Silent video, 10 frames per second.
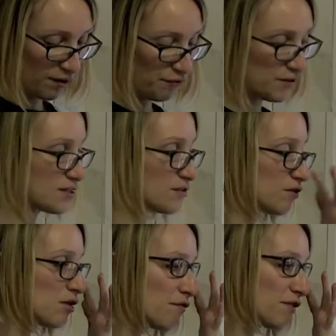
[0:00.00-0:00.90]
First of
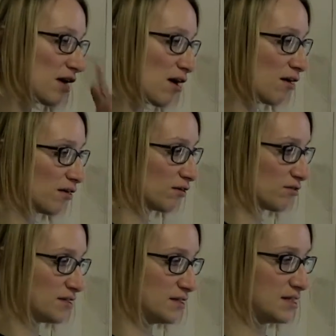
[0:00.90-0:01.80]
all, they are
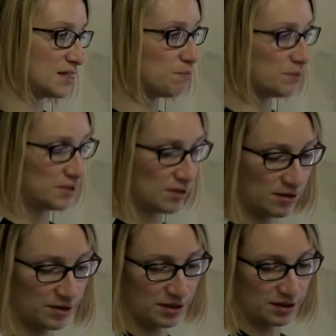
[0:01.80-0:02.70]

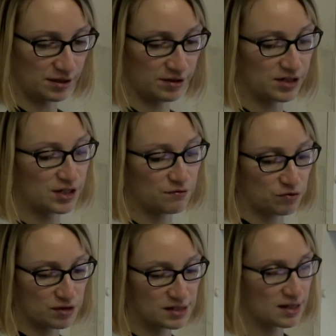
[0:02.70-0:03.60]
cross-disciplinary
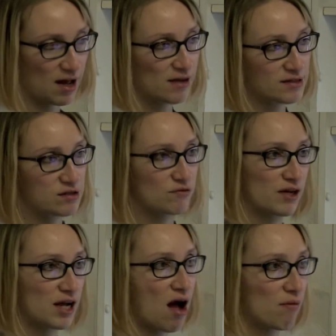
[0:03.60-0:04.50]
endeavors, and so
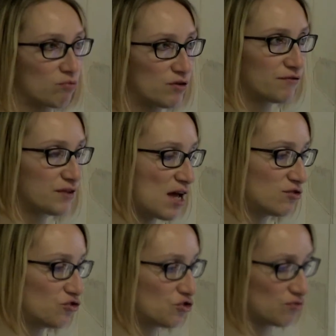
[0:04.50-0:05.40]
they come with
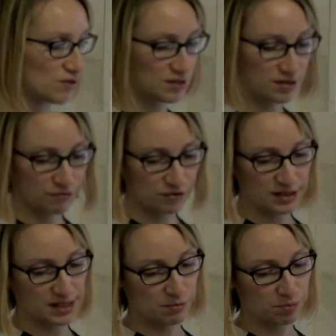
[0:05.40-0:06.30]
tensions. So, for
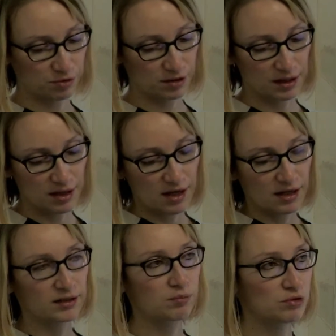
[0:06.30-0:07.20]
example,
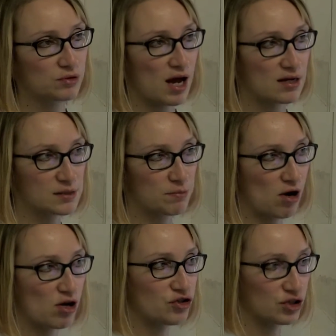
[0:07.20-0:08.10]
the Blue Ducks
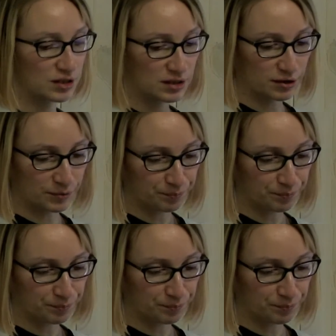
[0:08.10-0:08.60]
project